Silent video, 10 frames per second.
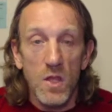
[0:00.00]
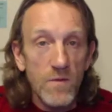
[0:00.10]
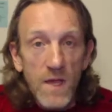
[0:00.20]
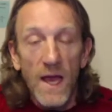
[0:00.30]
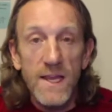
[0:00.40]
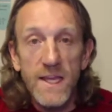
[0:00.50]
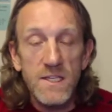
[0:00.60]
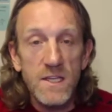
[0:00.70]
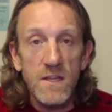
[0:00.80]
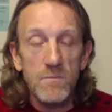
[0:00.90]
You've got to
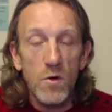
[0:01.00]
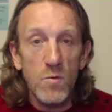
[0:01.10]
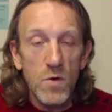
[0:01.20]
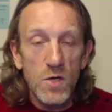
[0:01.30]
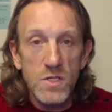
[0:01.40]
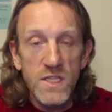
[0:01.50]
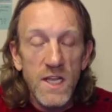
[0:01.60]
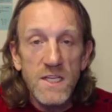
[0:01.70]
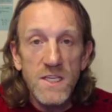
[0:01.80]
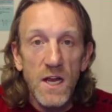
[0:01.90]
get to that point where you're
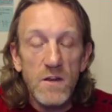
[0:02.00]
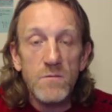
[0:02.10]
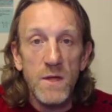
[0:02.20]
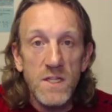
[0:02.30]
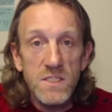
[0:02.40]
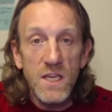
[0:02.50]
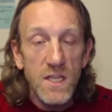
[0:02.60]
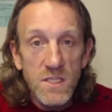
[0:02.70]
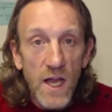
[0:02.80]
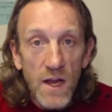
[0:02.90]
sick and tired of being
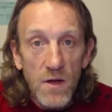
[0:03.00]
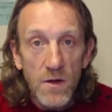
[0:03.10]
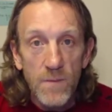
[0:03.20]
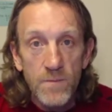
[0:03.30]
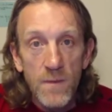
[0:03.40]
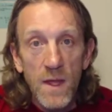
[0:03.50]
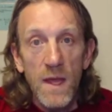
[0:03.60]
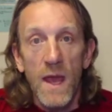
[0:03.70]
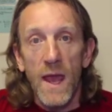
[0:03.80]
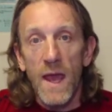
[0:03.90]
sick and tired.
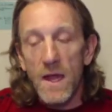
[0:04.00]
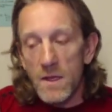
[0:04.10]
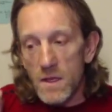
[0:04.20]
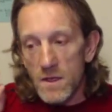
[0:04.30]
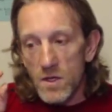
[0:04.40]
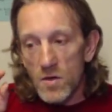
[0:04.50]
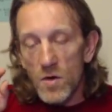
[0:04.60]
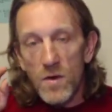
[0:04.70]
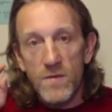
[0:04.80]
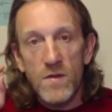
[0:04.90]
And you
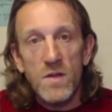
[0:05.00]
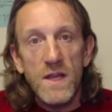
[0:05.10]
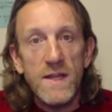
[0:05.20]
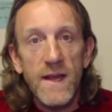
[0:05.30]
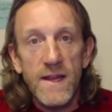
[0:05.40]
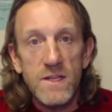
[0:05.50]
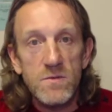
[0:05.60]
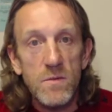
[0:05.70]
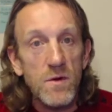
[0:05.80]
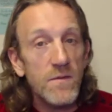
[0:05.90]
know, if you need that
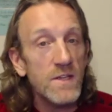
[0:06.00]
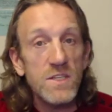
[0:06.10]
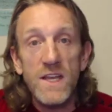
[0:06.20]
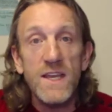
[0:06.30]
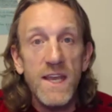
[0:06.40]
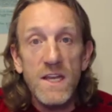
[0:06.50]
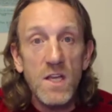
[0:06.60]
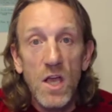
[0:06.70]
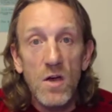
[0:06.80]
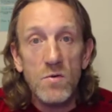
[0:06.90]
extra motivation, then get a
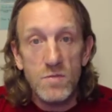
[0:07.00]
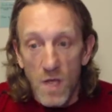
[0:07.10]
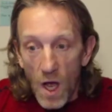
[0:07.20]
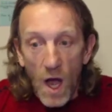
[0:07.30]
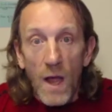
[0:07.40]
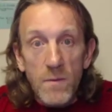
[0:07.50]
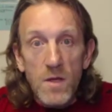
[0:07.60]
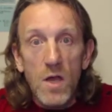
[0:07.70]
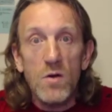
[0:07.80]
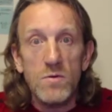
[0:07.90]
coach. I'm a
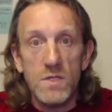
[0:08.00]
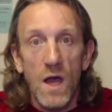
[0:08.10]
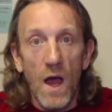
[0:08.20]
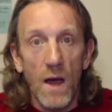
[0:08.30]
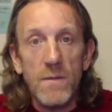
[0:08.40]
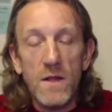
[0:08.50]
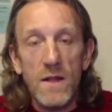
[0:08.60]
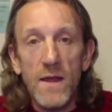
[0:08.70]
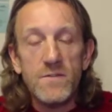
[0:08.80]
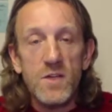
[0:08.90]
coach. I'm a
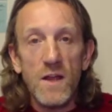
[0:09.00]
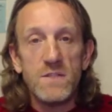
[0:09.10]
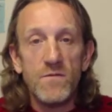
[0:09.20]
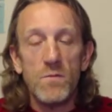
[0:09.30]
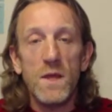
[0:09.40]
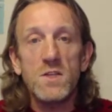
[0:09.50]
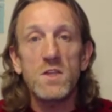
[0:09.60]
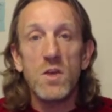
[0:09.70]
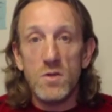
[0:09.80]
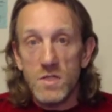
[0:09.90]
life
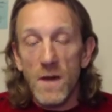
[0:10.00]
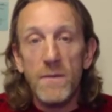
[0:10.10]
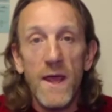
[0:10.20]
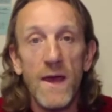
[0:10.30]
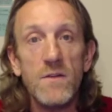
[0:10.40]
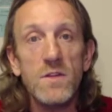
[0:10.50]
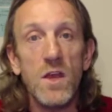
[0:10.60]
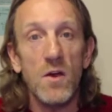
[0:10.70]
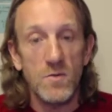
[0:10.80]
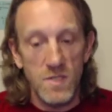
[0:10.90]
transformation coach. I'm a health
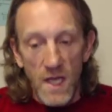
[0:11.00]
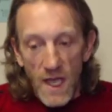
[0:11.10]
coach.